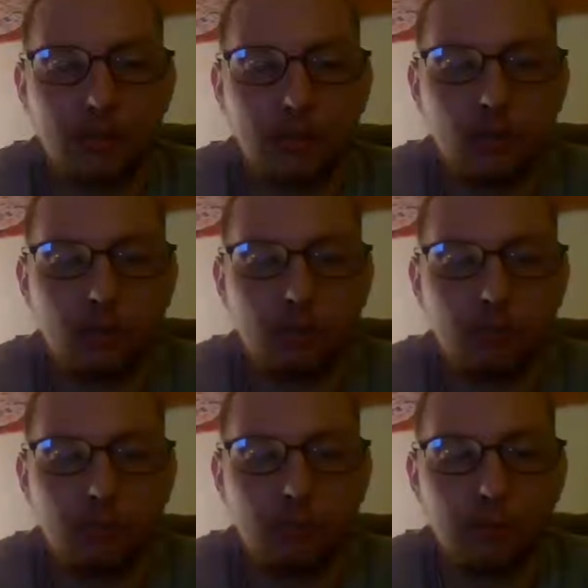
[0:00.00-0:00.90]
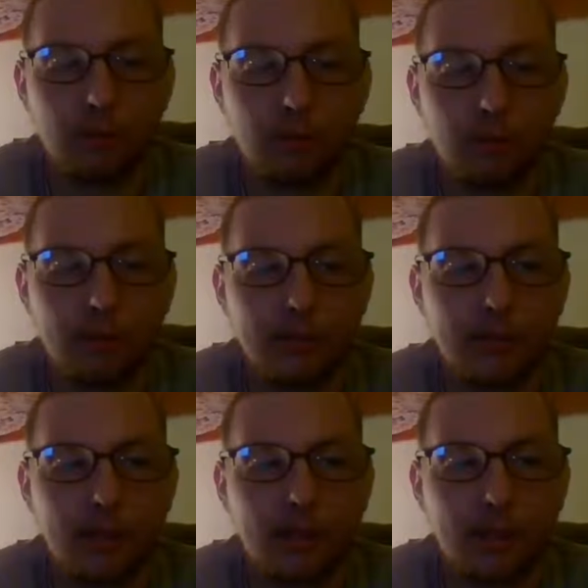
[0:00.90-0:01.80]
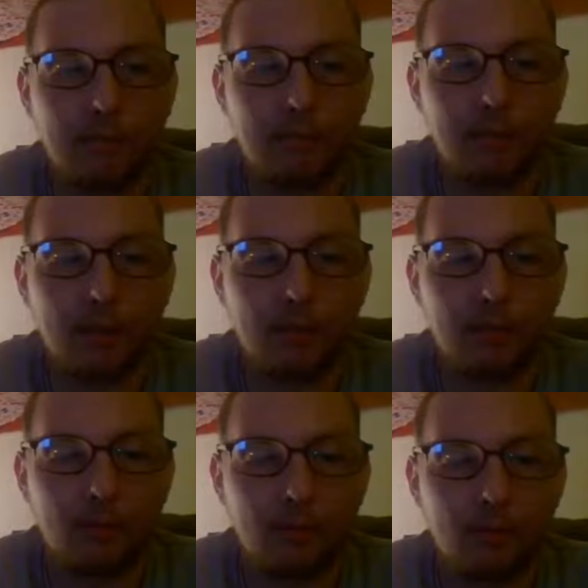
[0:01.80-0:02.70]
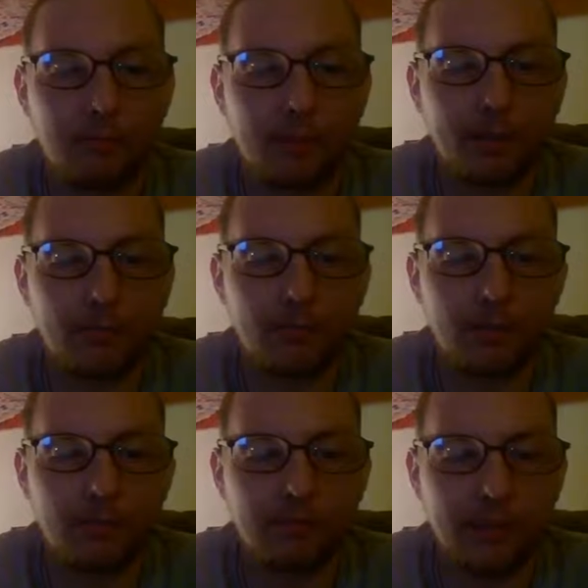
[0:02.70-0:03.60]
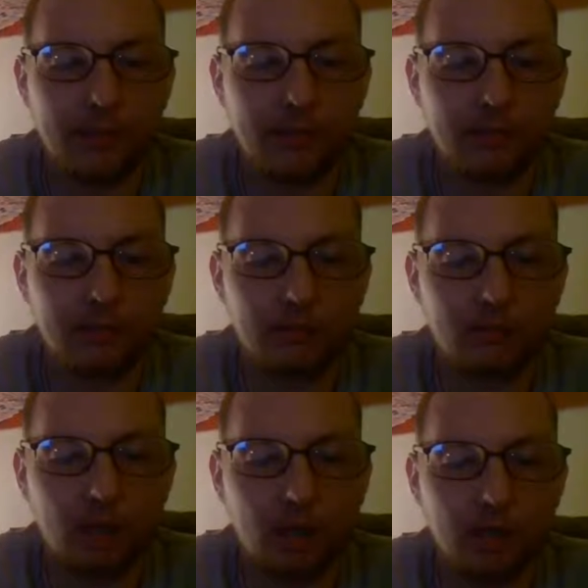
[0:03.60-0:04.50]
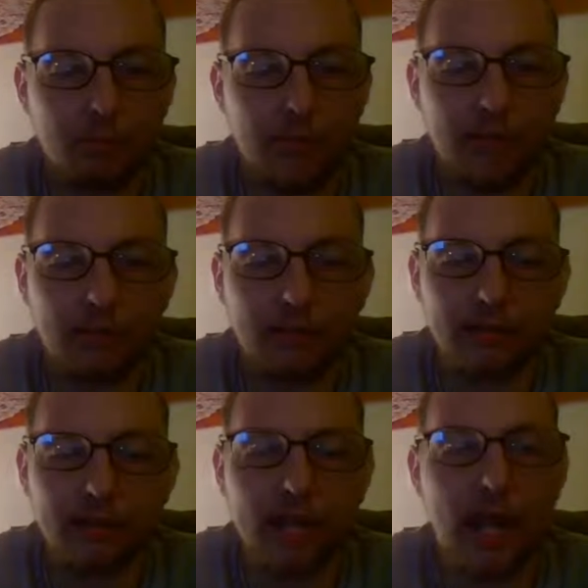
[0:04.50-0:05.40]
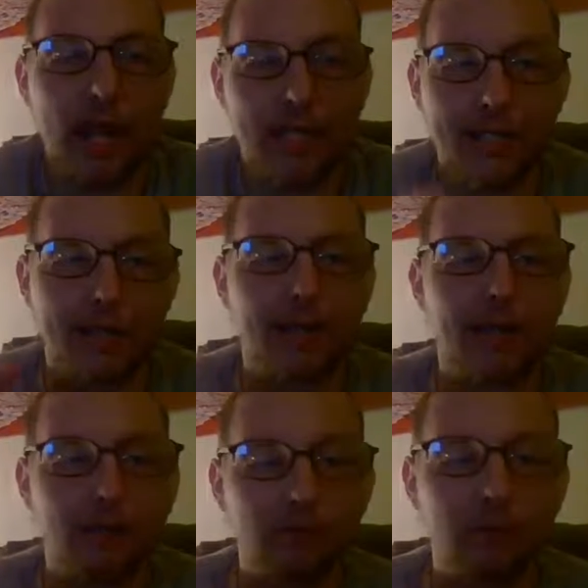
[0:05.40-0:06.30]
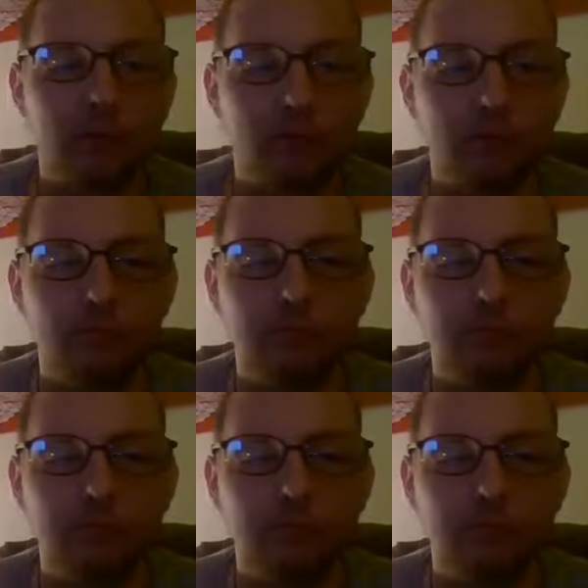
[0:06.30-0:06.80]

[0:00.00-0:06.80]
you know, like I said, I'm a Penguins fan, so automatically I cannot root